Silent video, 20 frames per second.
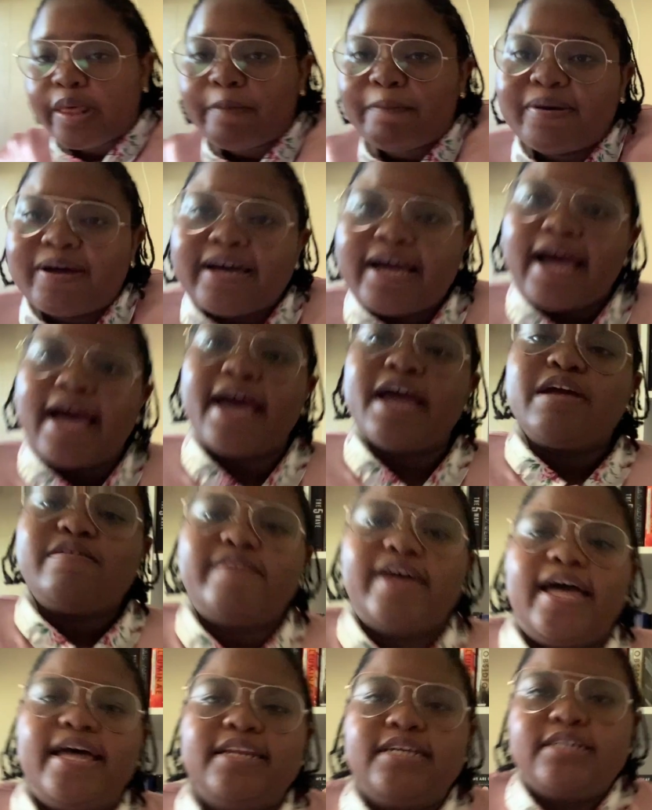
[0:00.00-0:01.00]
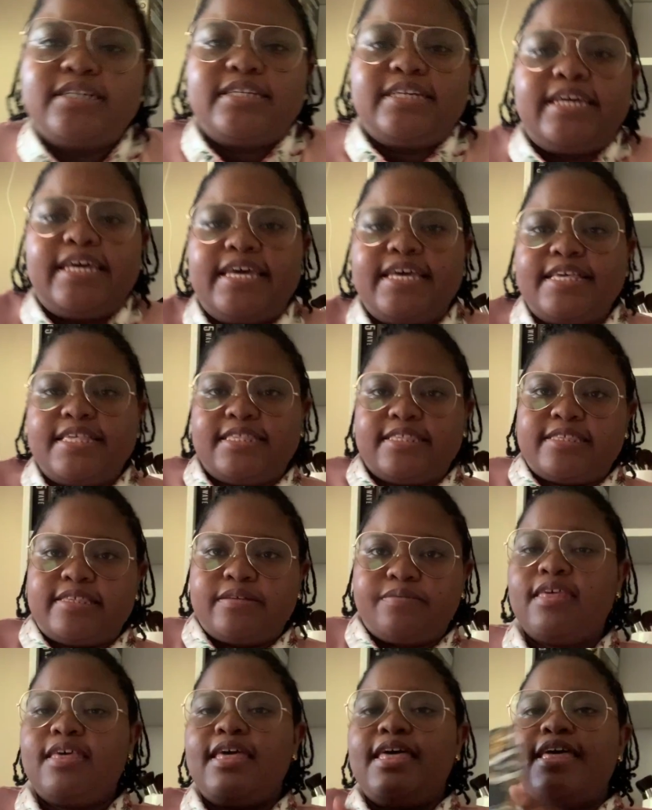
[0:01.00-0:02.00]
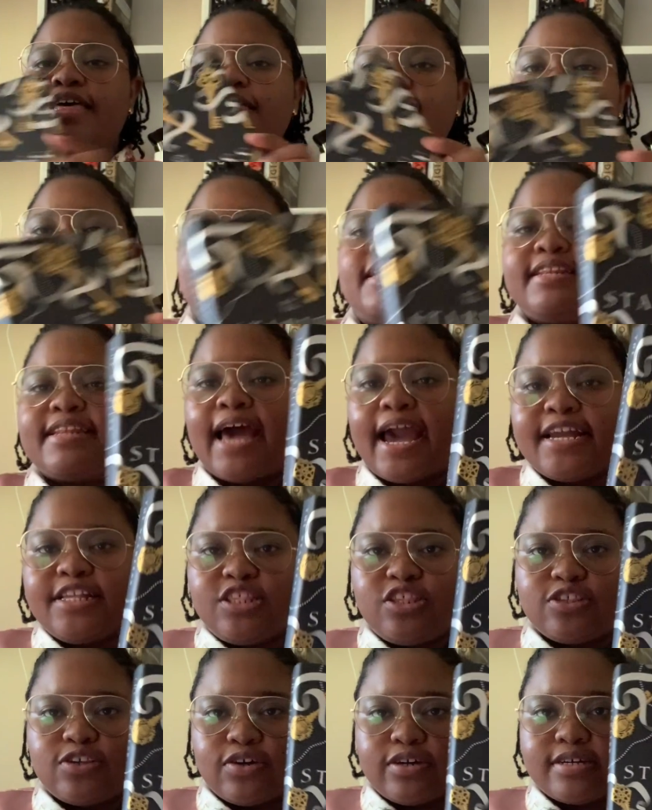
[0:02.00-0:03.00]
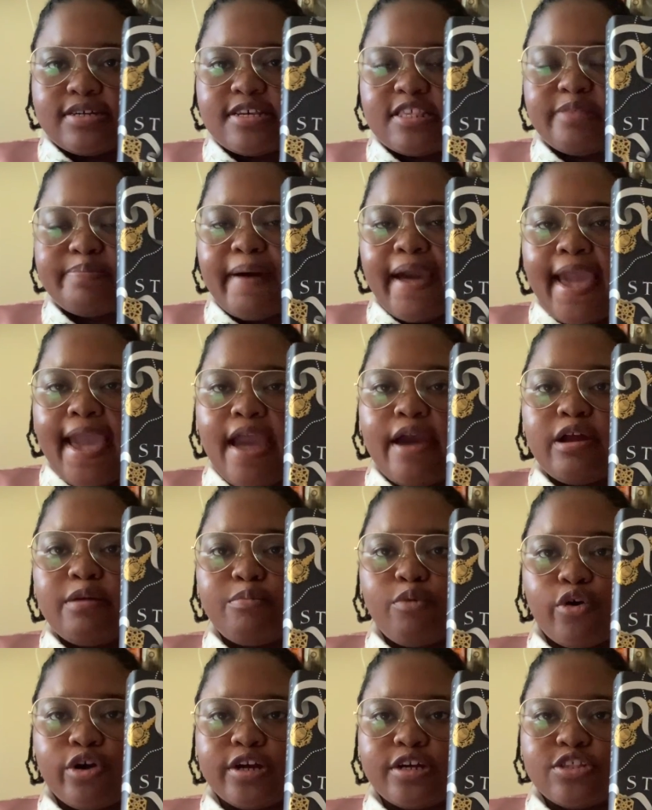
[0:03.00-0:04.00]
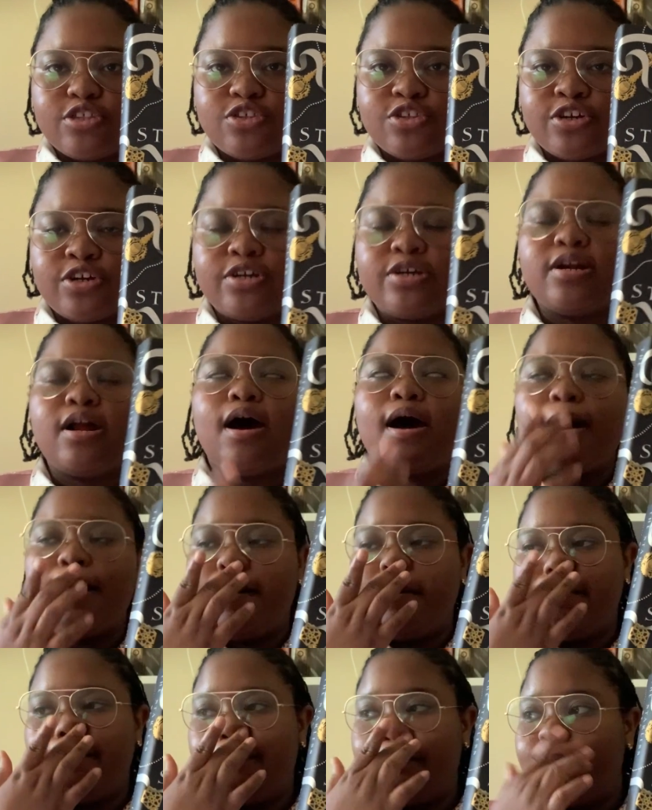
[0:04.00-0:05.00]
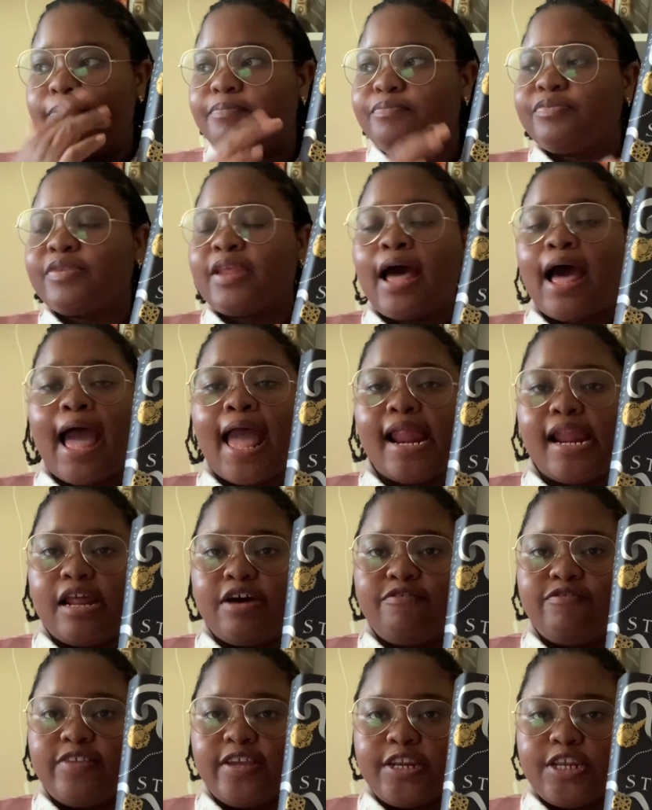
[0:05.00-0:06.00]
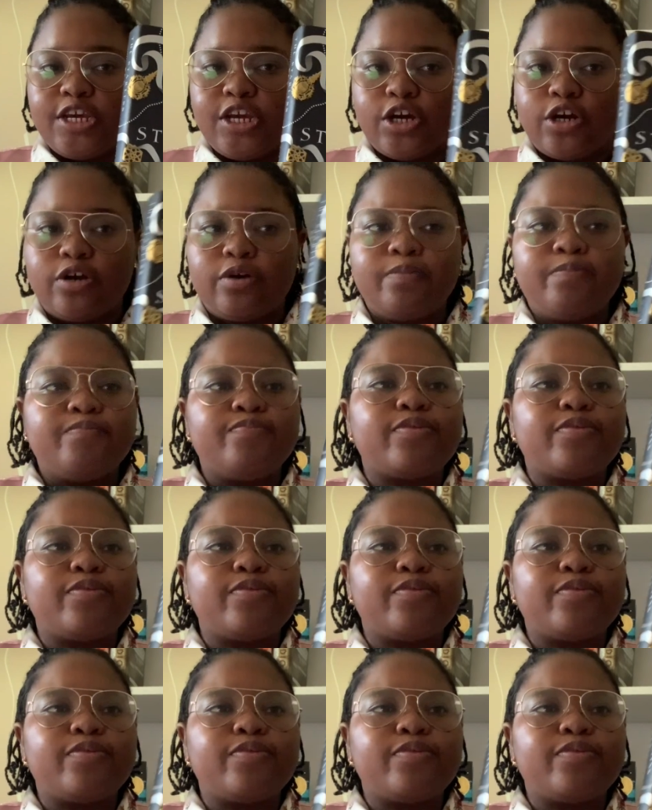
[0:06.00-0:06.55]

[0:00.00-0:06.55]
book I read is The Night Circus by Erin Morgenstern. I loved it here.